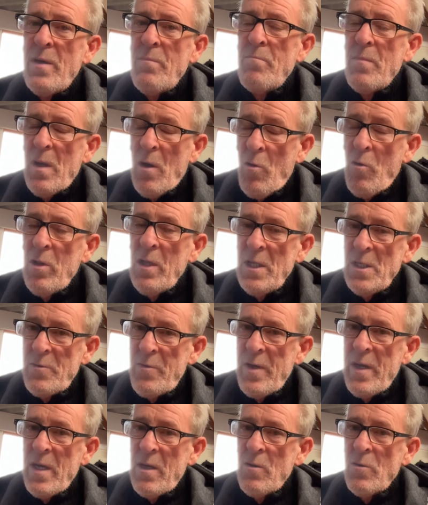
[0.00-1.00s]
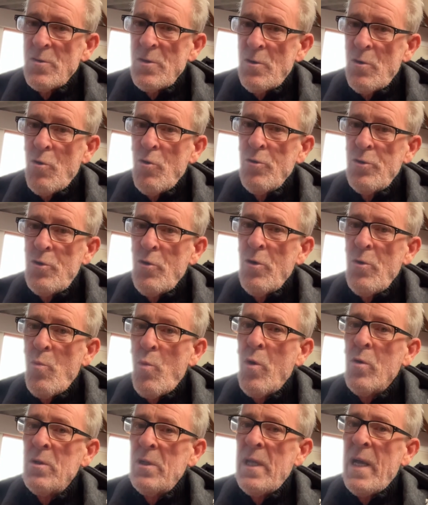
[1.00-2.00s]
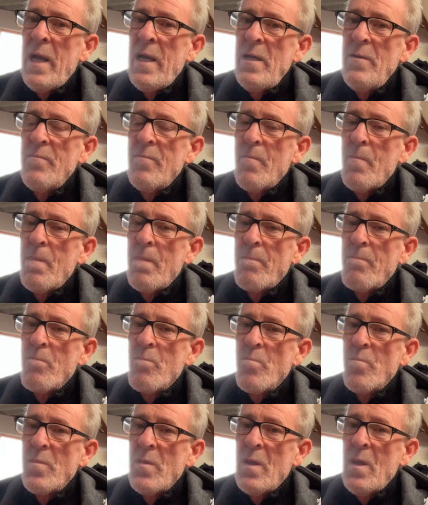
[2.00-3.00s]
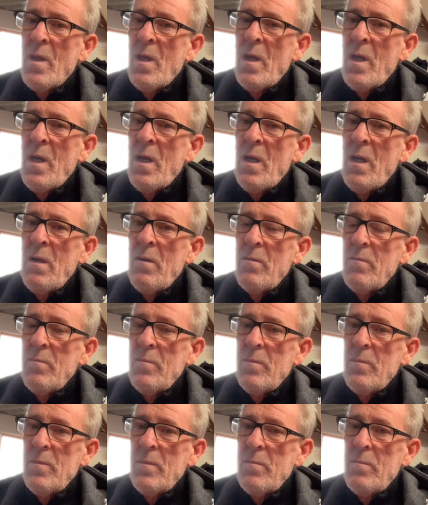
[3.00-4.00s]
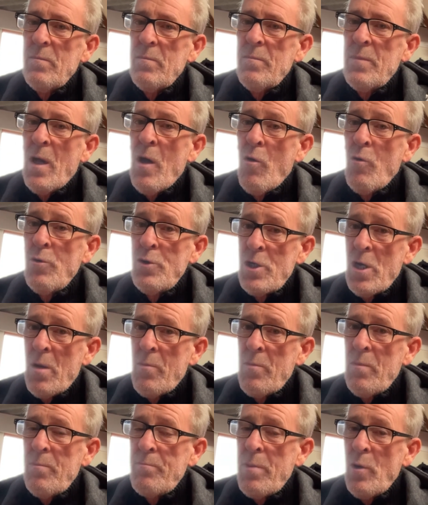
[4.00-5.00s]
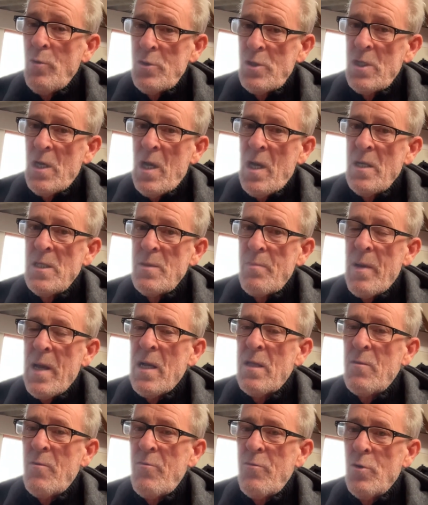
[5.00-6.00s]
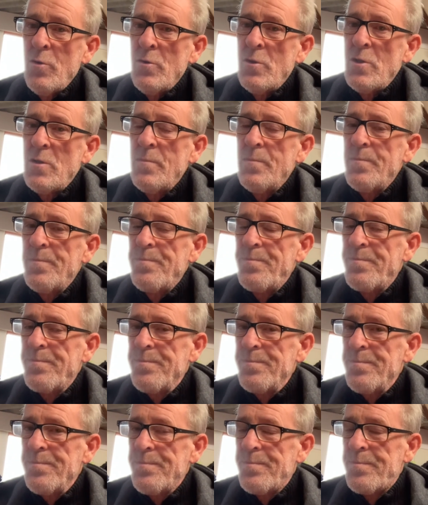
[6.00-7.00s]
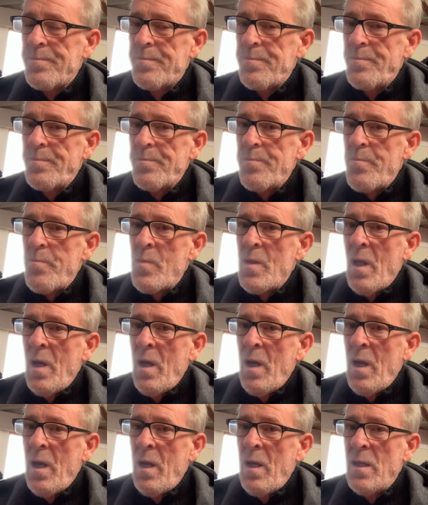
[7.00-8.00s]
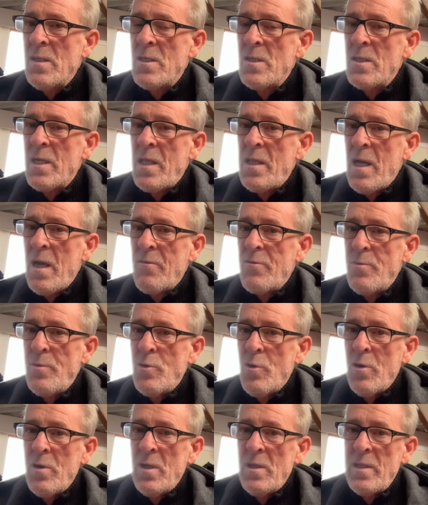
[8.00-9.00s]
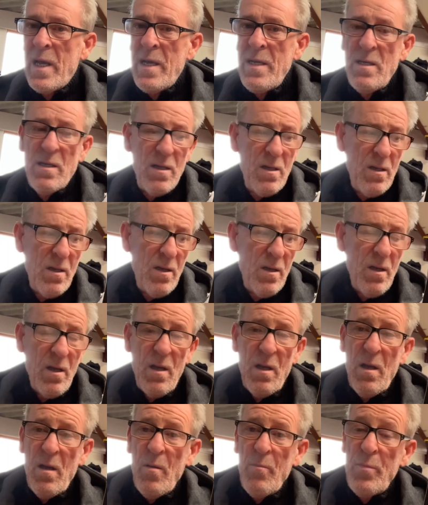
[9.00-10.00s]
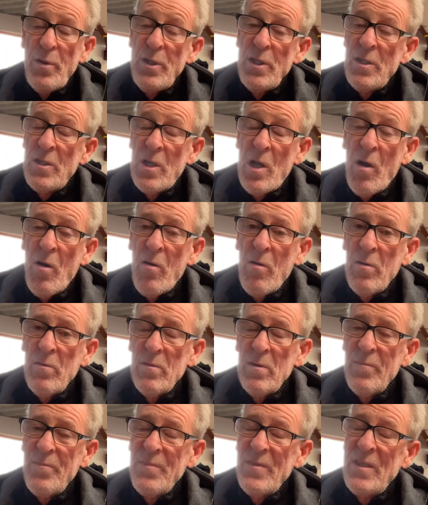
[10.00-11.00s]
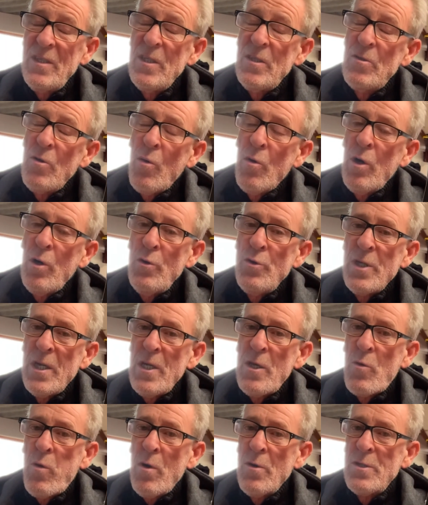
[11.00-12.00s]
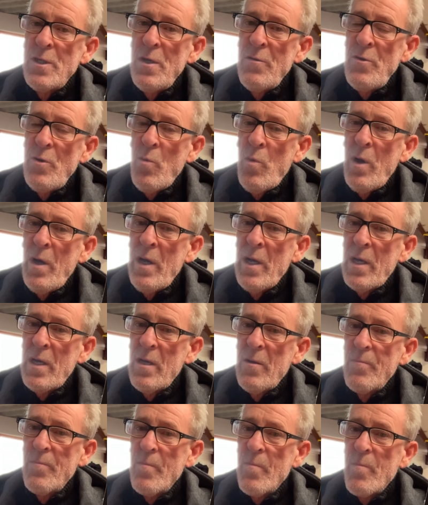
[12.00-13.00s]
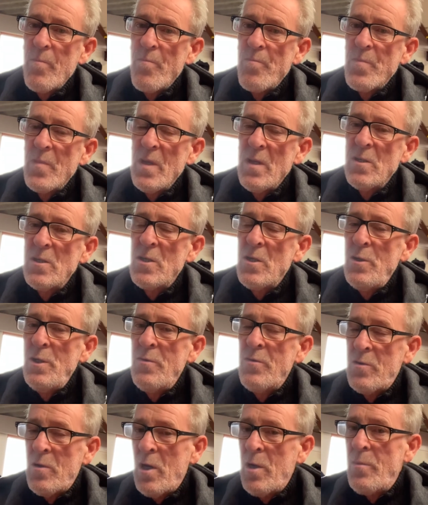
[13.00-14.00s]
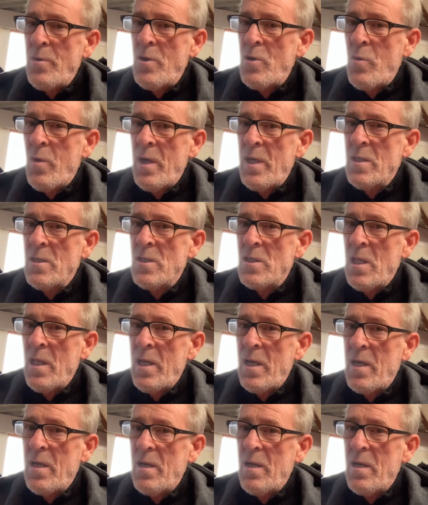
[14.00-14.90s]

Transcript: all these vehicles, they're all done in one day. The whole job, both sides, the back, the front. As I say, they have to be done in a day. But you don't lose any quality of your work, so you've got to be quick and slick,